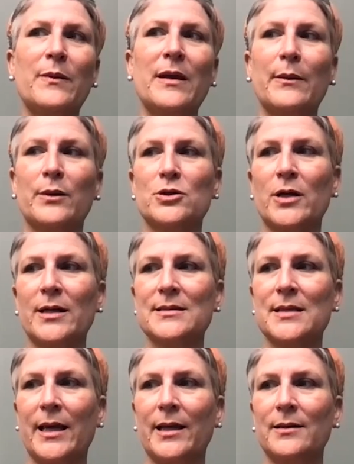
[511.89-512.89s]
being able to
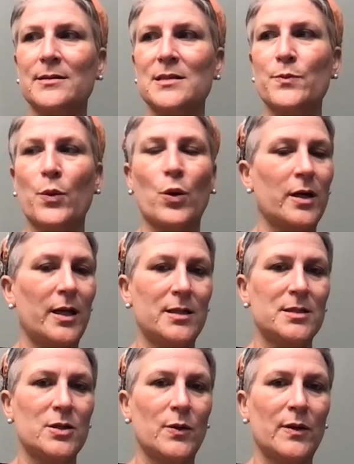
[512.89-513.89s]
translate sport
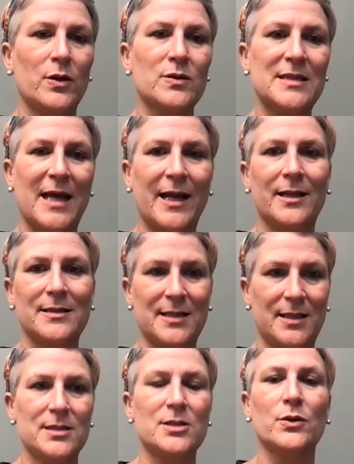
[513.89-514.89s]
into, and those tenets
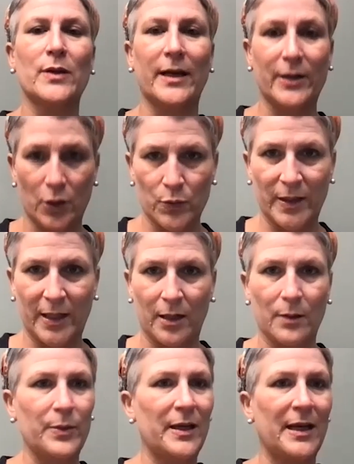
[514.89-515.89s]
into like
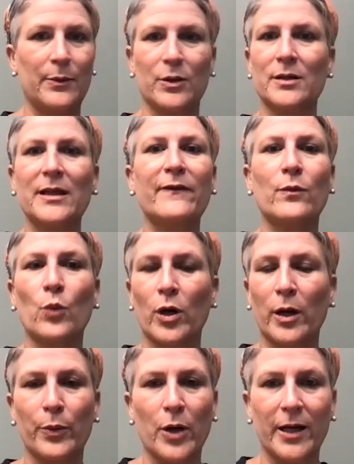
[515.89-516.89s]
career, being able to live and work
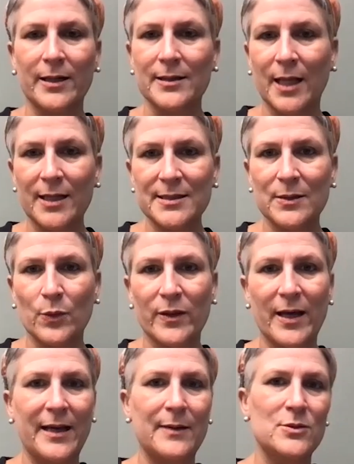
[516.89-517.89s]
abroad in London with
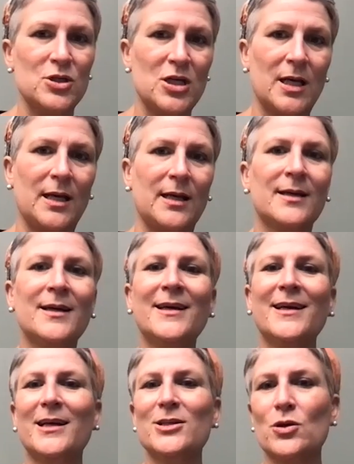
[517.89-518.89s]
IMG,
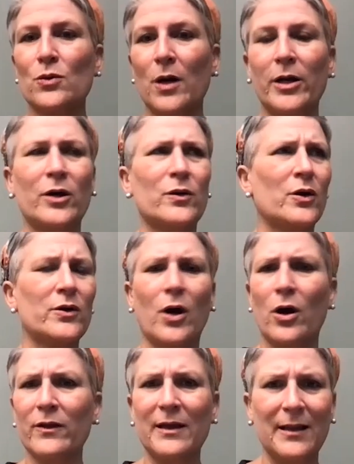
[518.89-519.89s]
in Toronto, go to
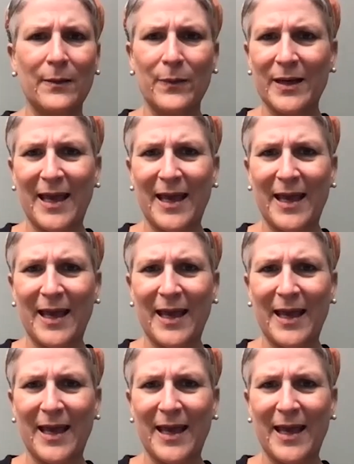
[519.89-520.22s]
all the Olympic